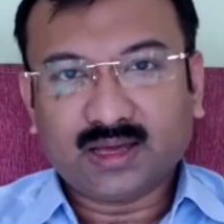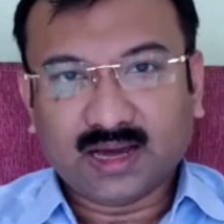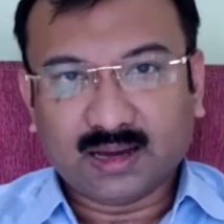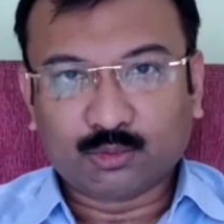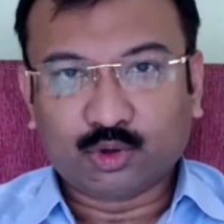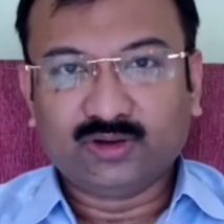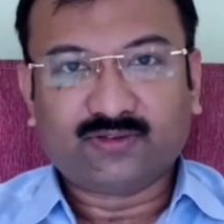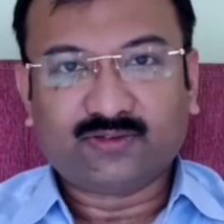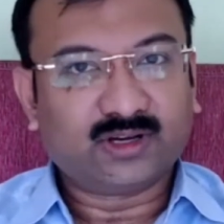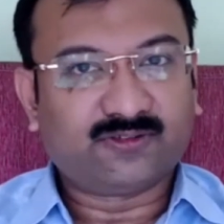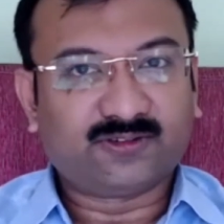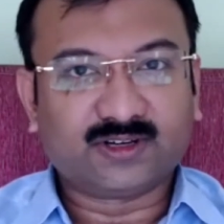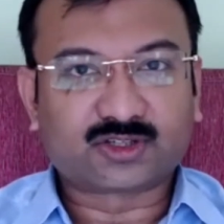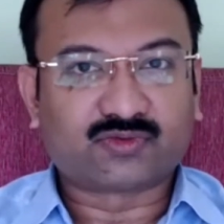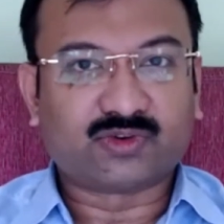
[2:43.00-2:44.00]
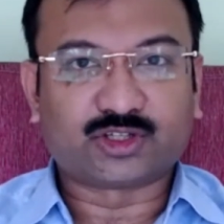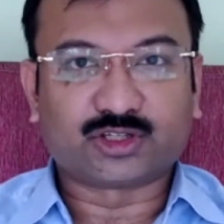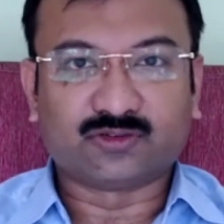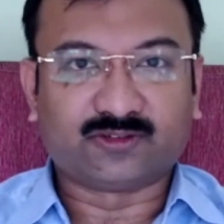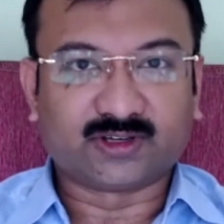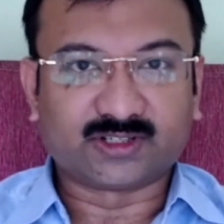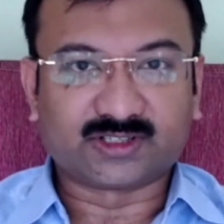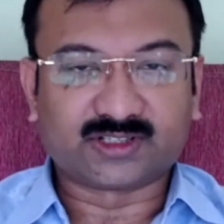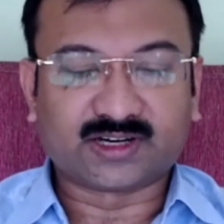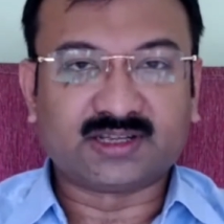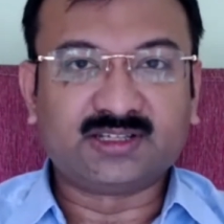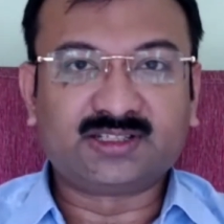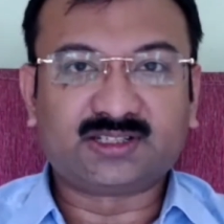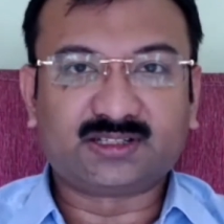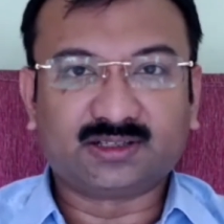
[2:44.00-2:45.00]
I'm going for the first question first. That
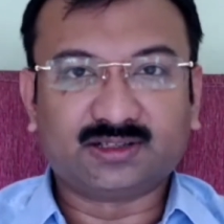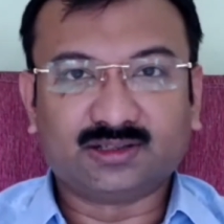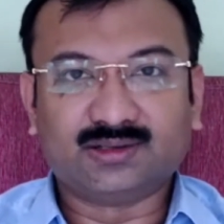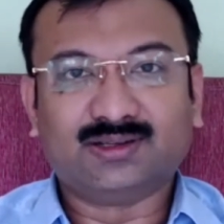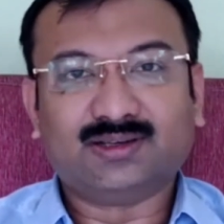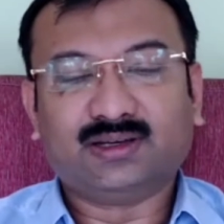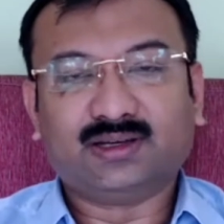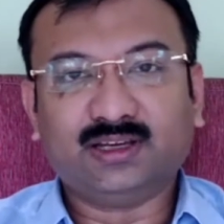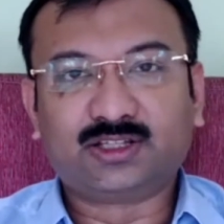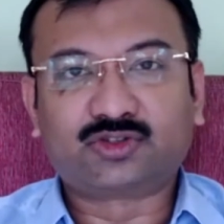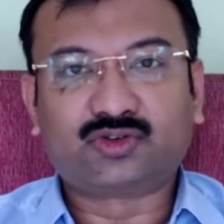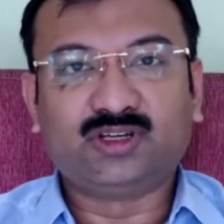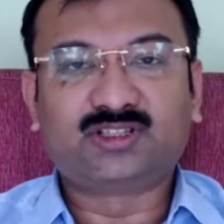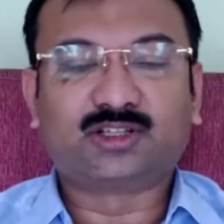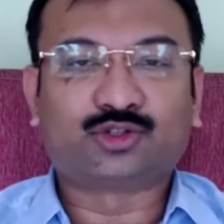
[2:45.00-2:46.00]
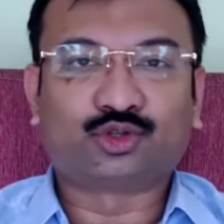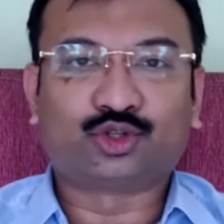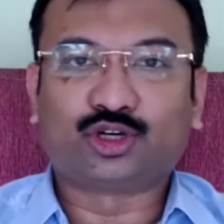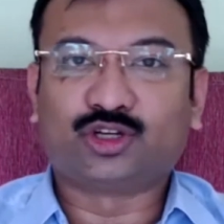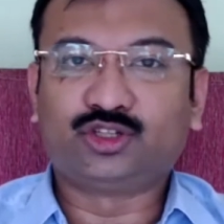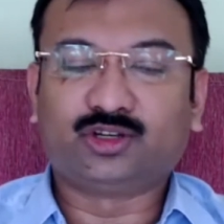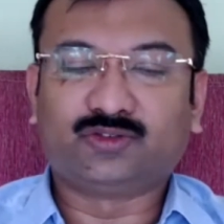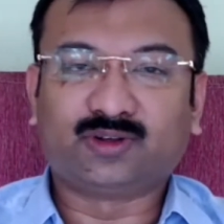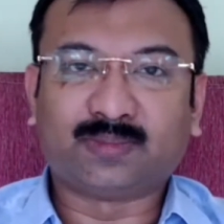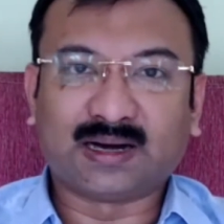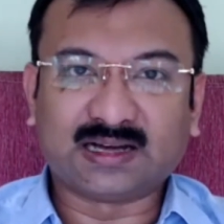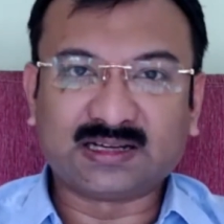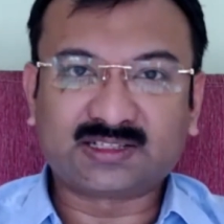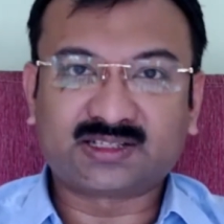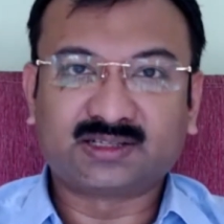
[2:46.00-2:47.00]
is, history is the sociology of the
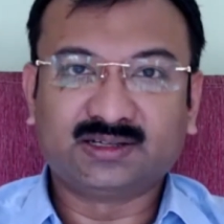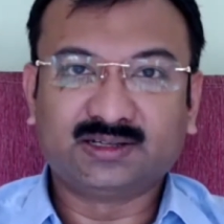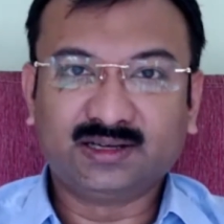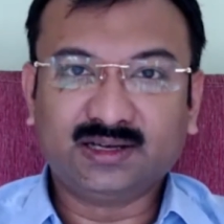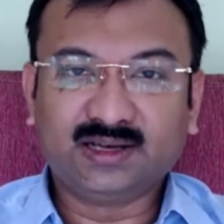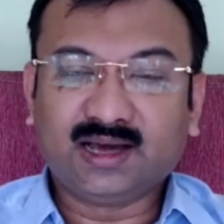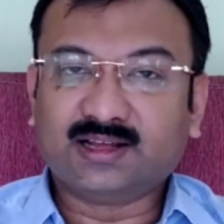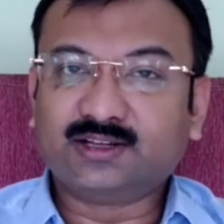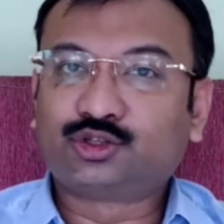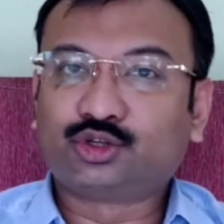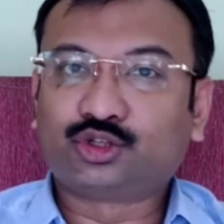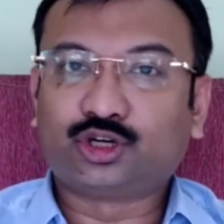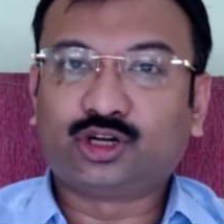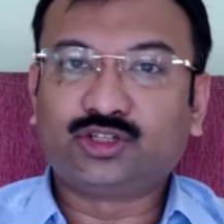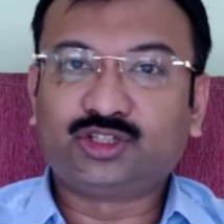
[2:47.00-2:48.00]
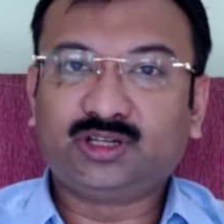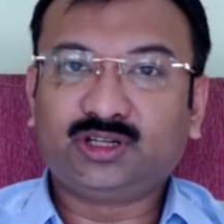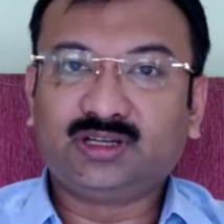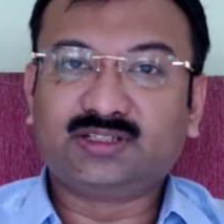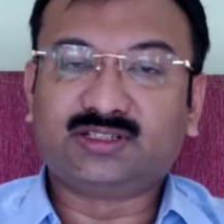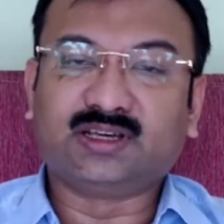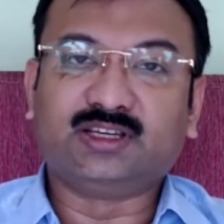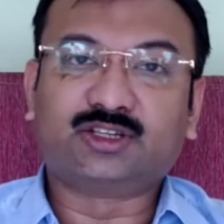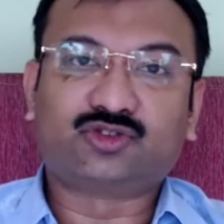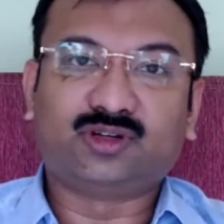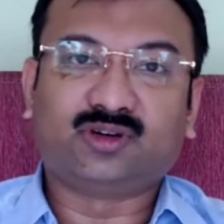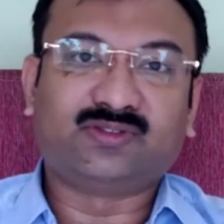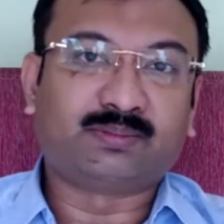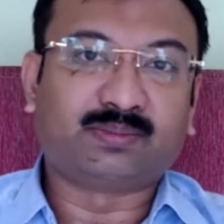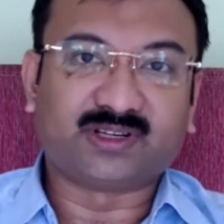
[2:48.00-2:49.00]
past, and sociology is the history
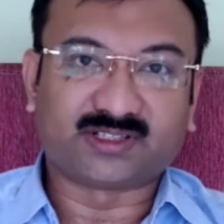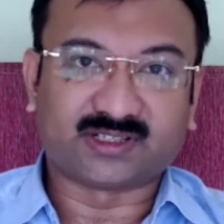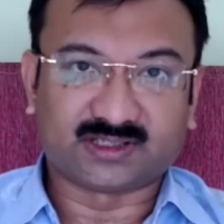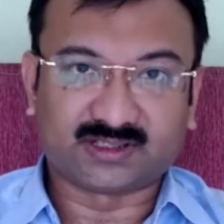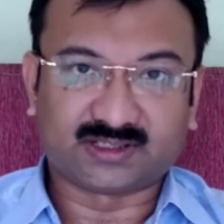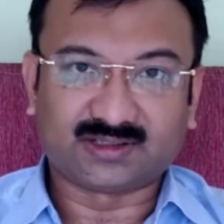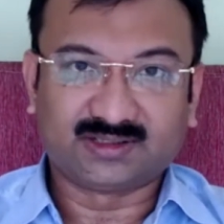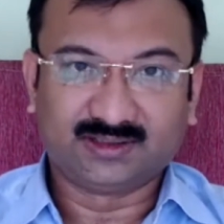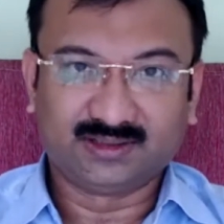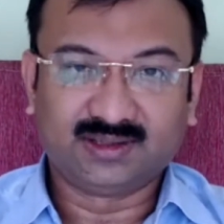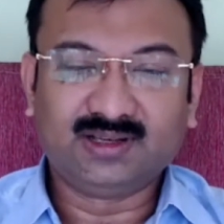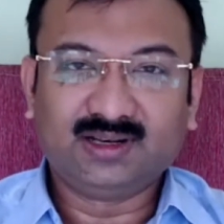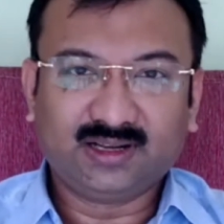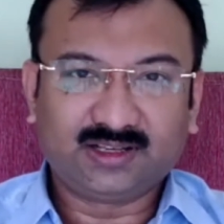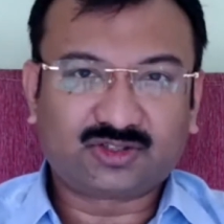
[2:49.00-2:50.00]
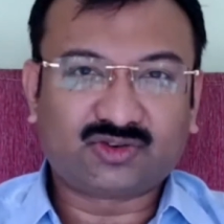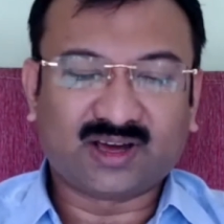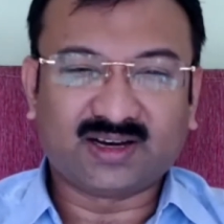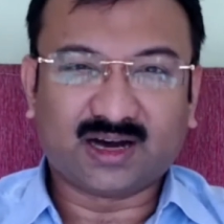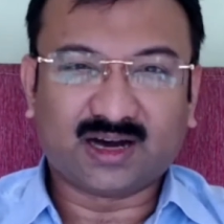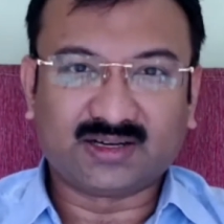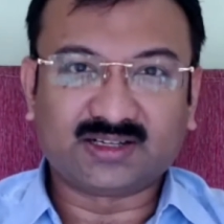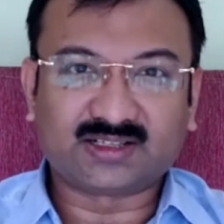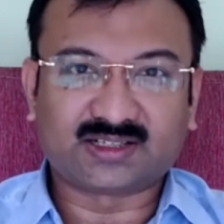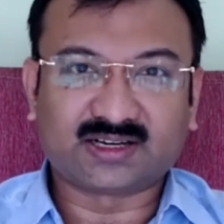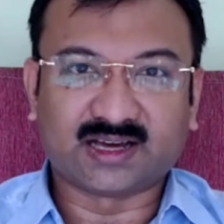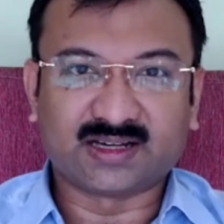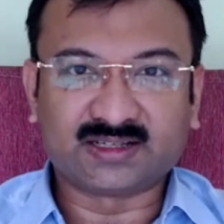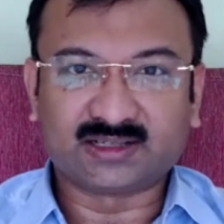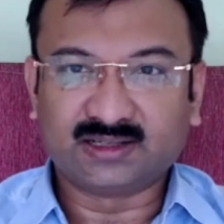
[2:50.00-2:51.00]
of the present. Let's try and
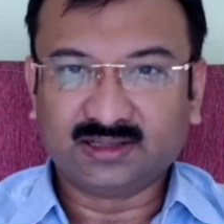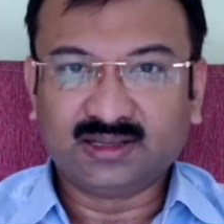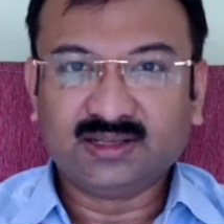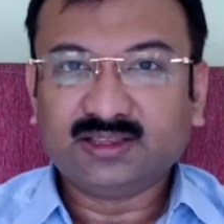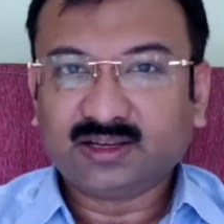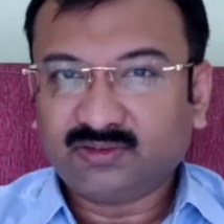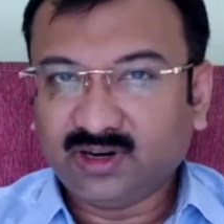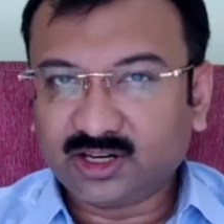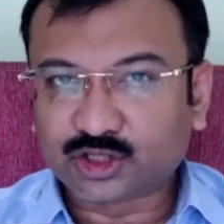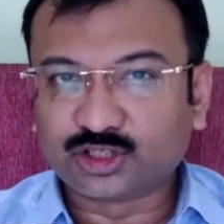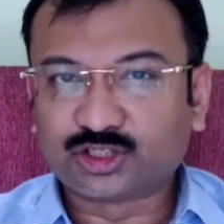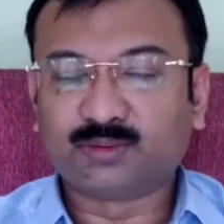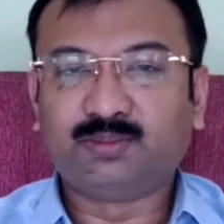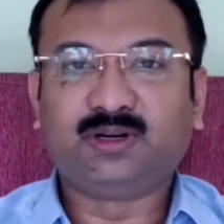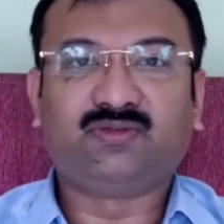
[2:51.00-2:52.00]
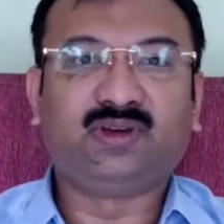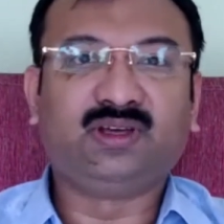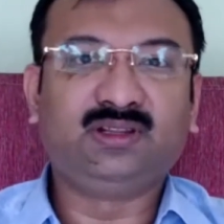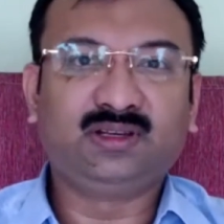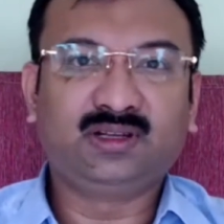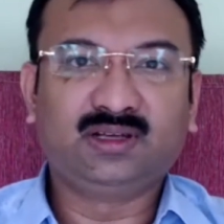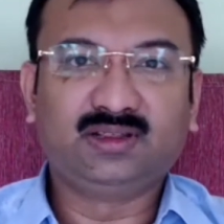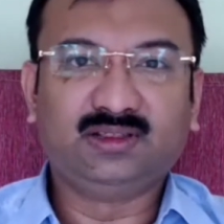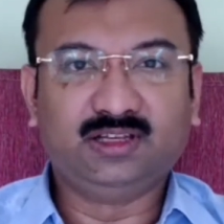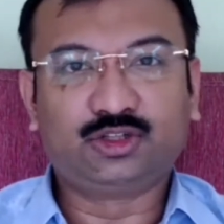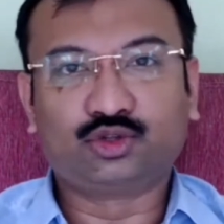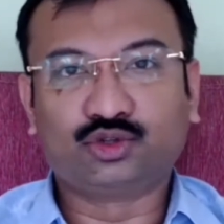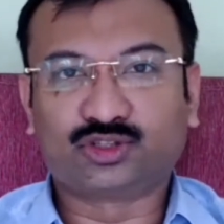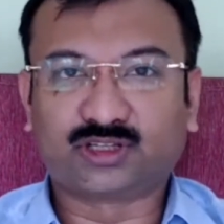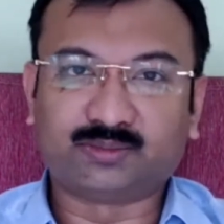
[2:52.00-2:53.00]
understand the relationship between
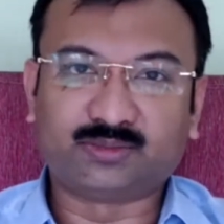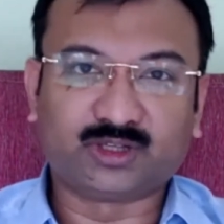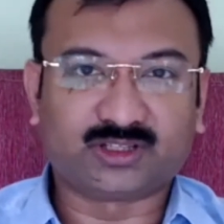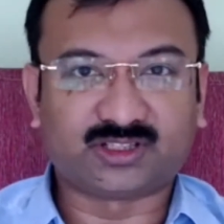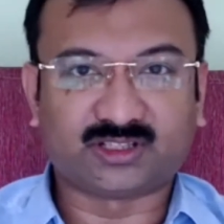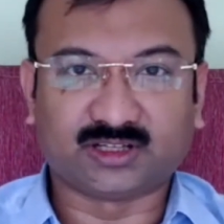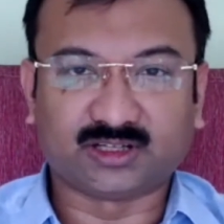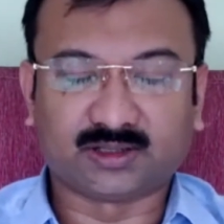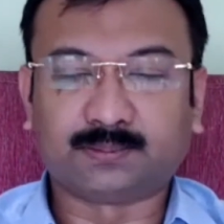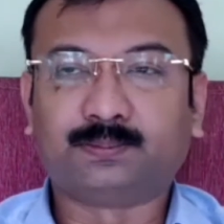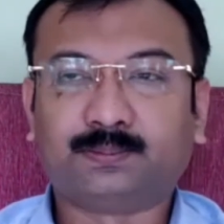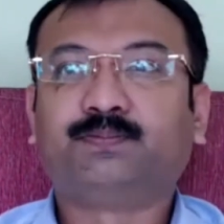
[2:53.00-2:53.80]
these 2 subjects here.